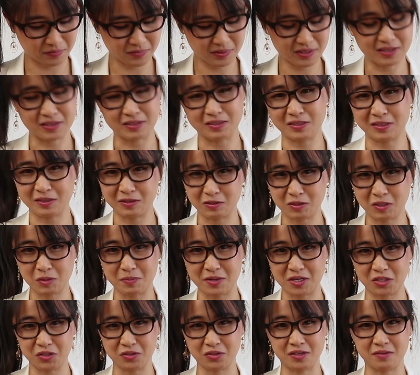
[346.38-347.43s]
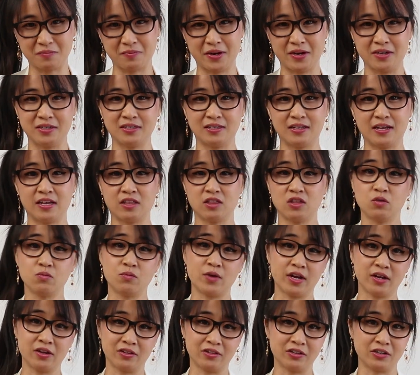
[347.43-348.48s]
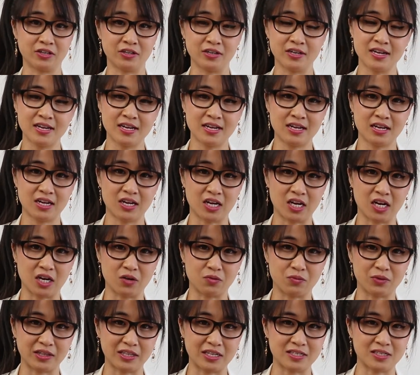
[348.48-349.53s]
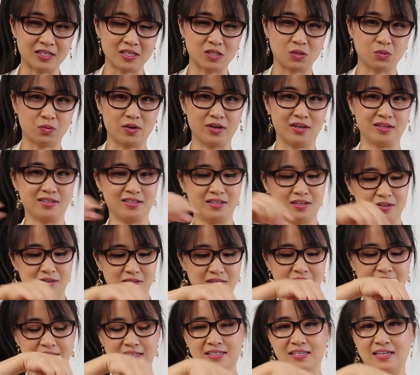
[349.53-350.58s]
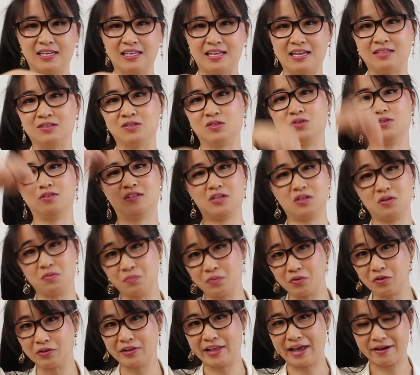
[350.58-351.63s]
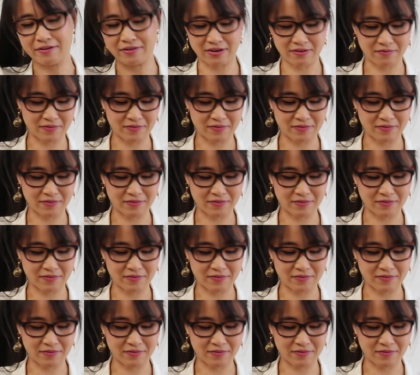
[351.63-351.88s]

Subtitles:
It's a little special compared to like the regular releases where it, it has like insert that you pull out and